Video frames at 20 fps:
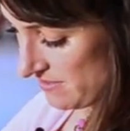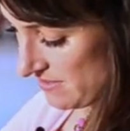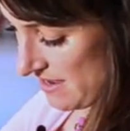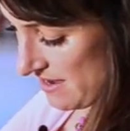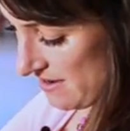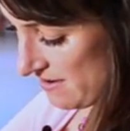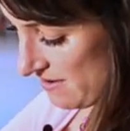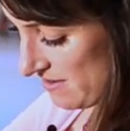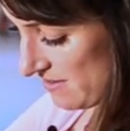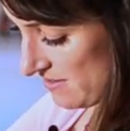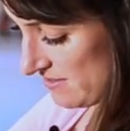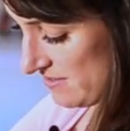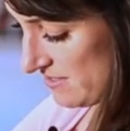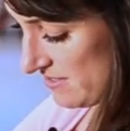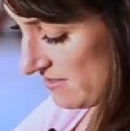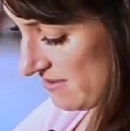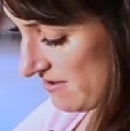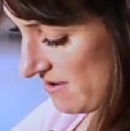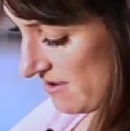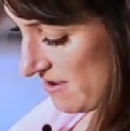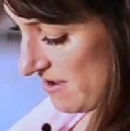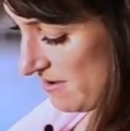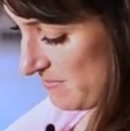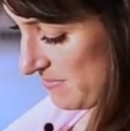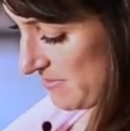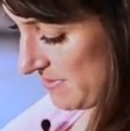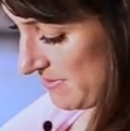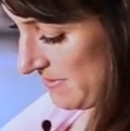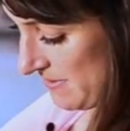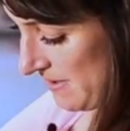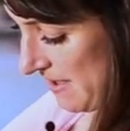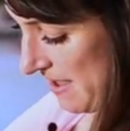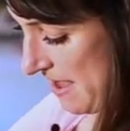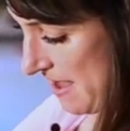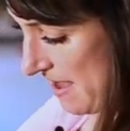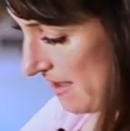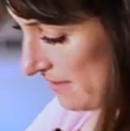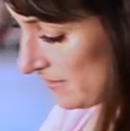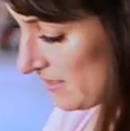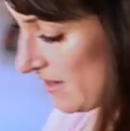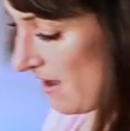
that on top. And